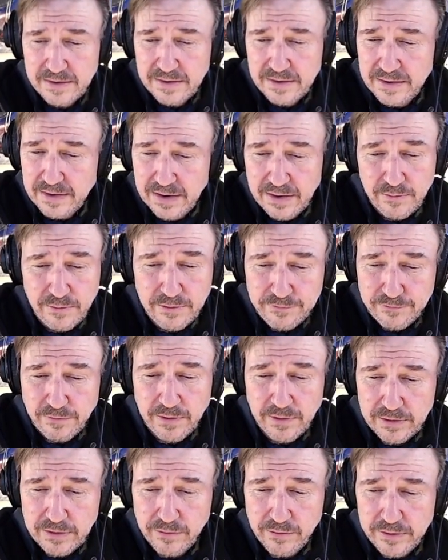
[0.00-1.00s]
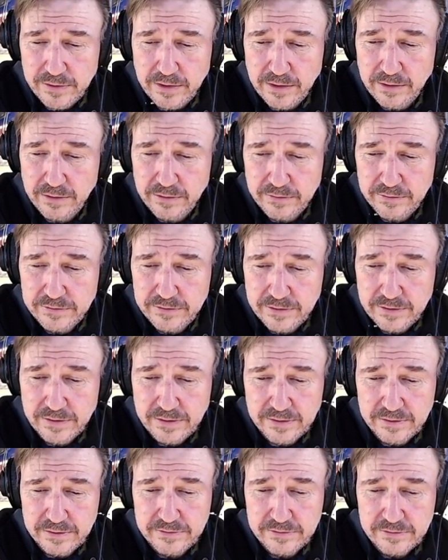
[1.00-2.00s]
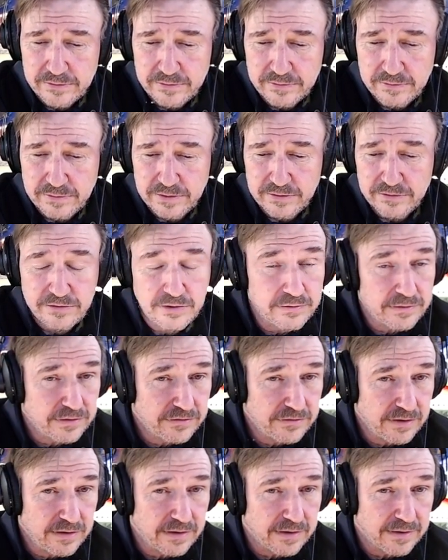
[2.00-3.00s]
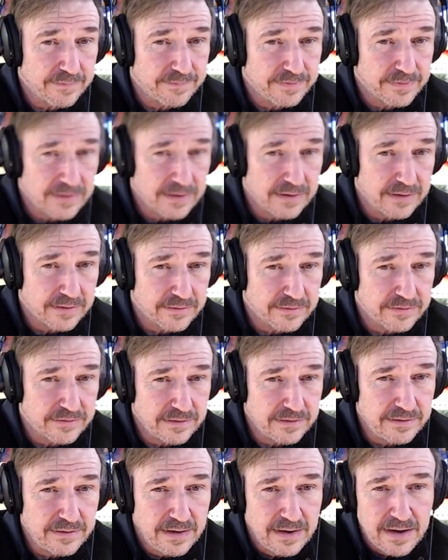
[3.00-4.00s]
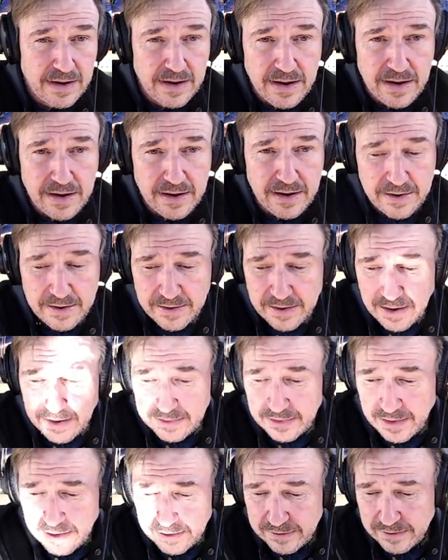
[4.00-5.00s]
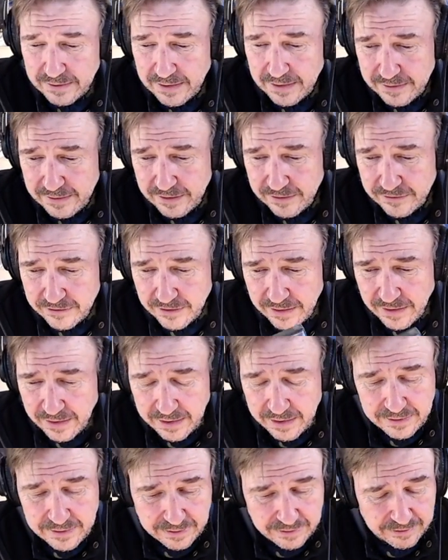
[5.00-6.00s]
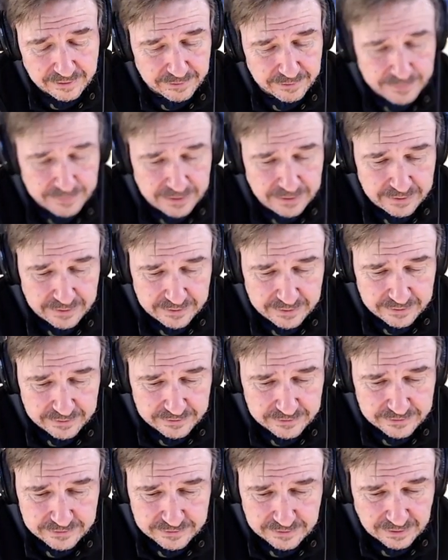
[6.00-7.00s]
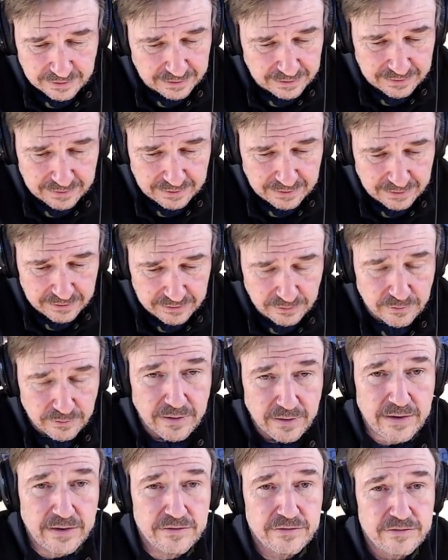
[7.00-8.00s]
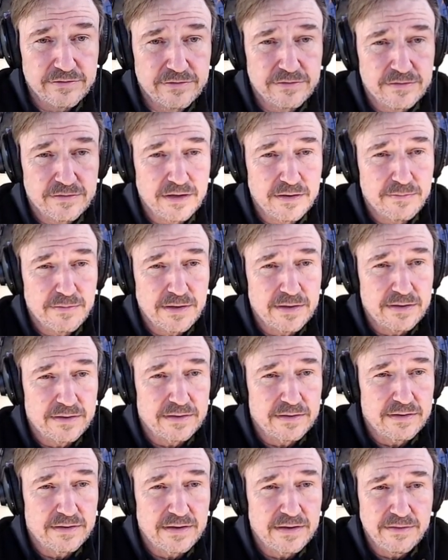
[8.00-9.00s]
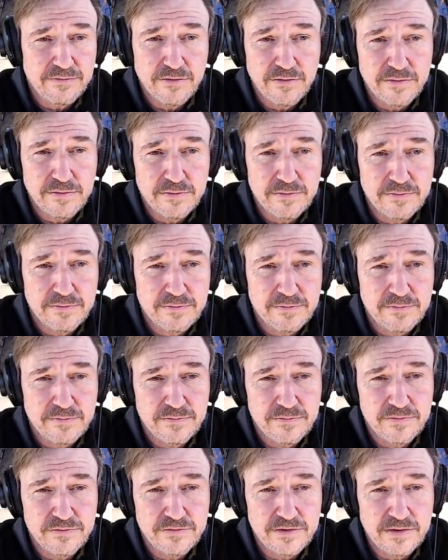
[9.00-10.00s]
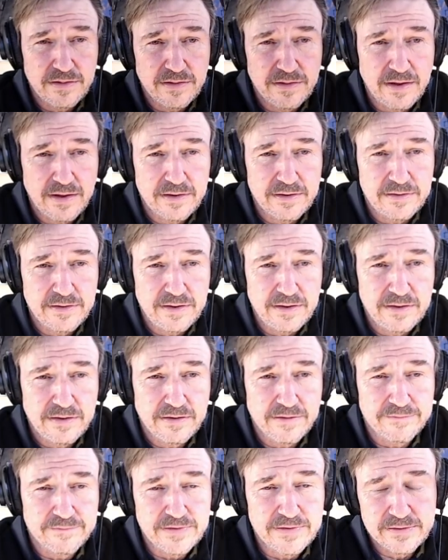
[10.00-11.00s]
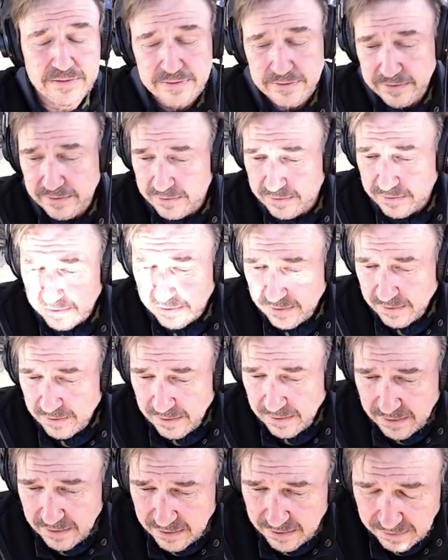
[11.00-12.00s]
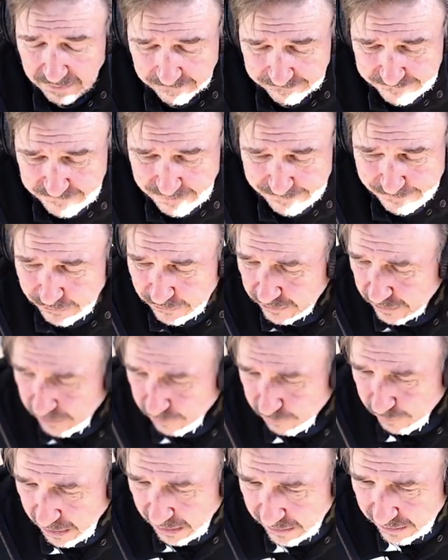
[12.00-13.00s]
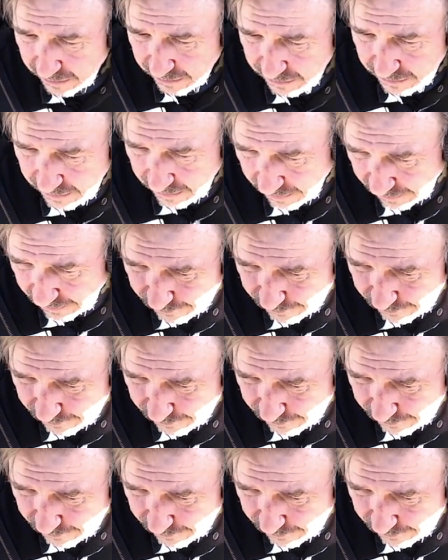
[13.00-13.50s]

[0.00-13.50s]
and with Frank Grillo, yeah, too, and Tony Jaa. Yeah, see, I like to get these on here because otherwise they may never see the light of day here. But you know, people still make this stuff.